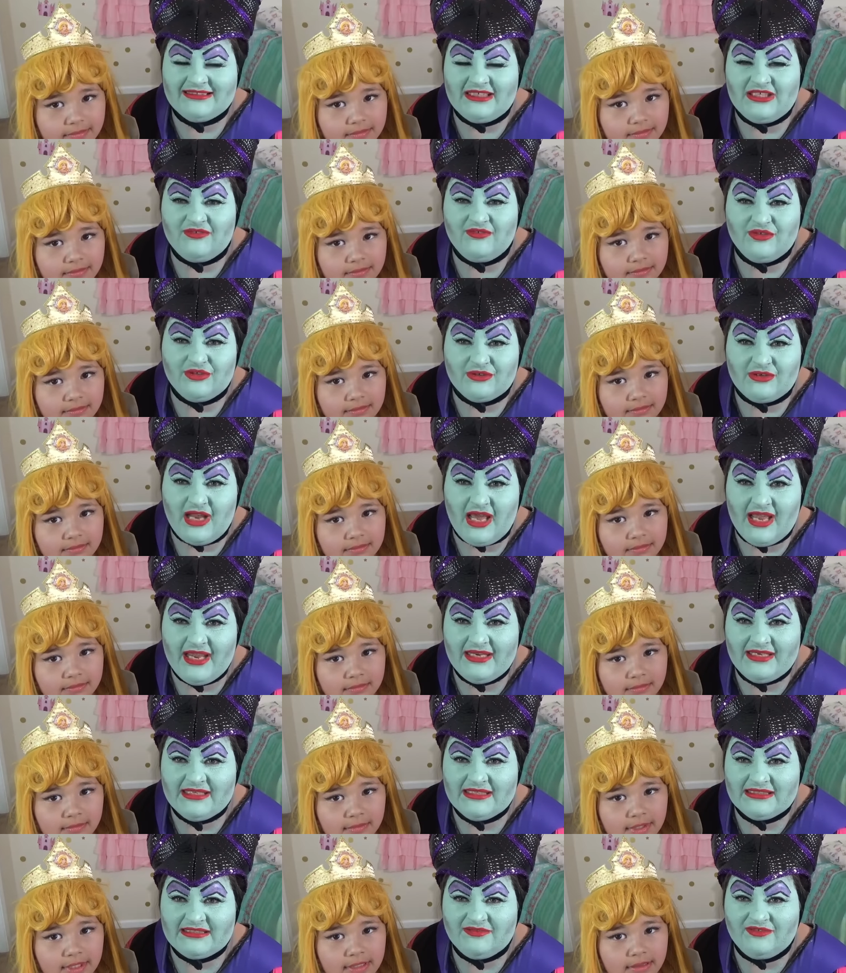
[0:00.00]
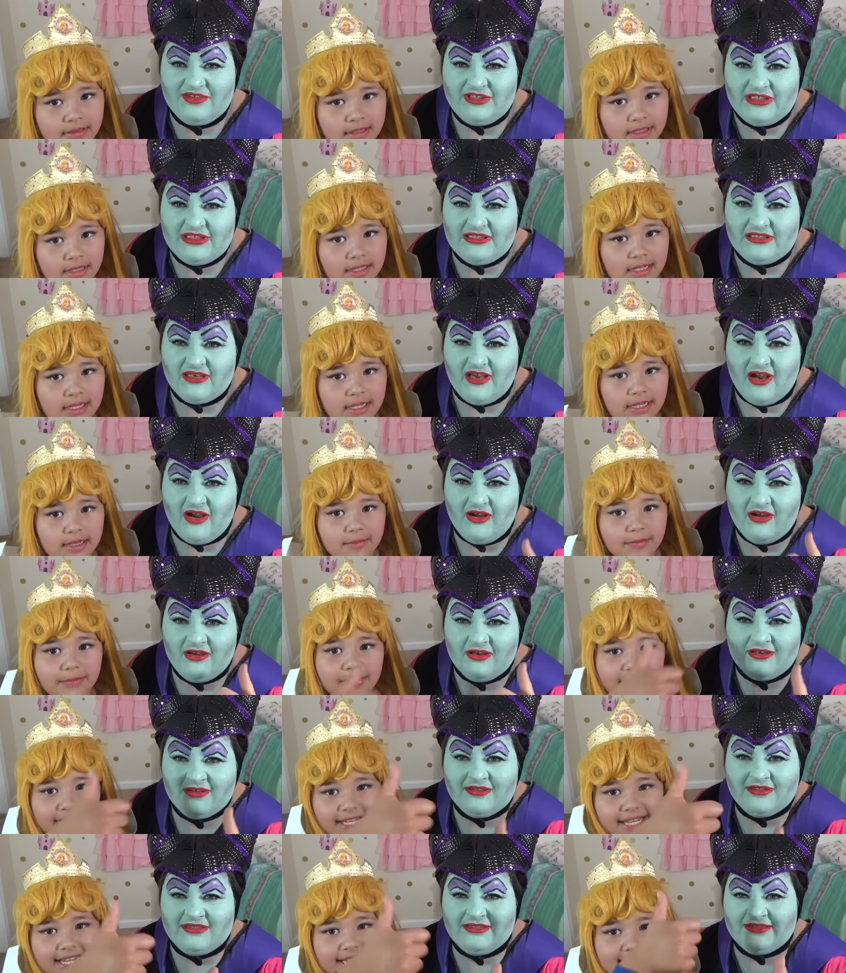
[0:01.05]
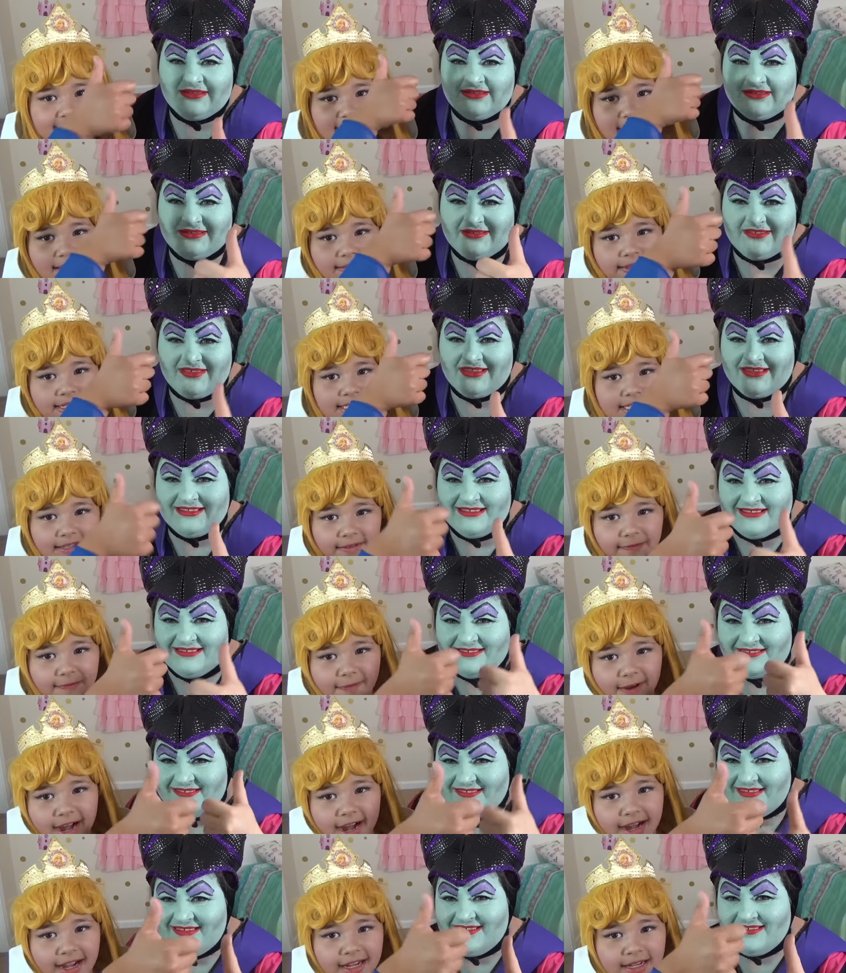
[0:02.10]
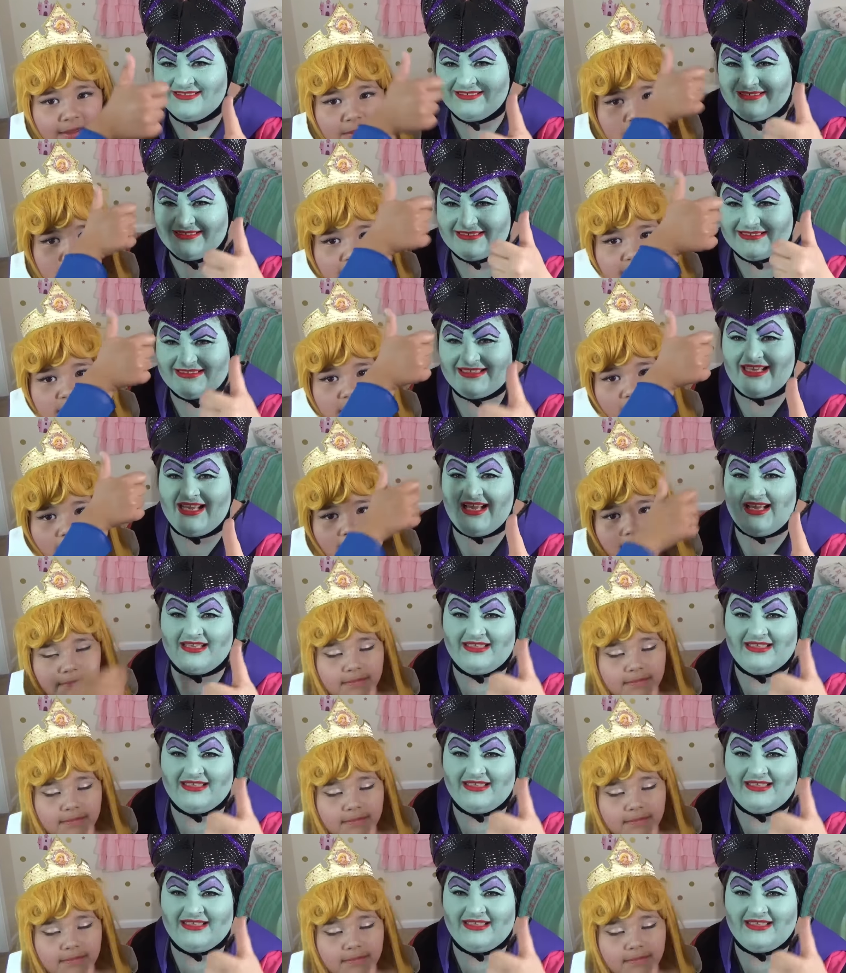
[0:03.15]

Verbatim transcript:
Speaker 1: if you like this video, please give us a thumbs up.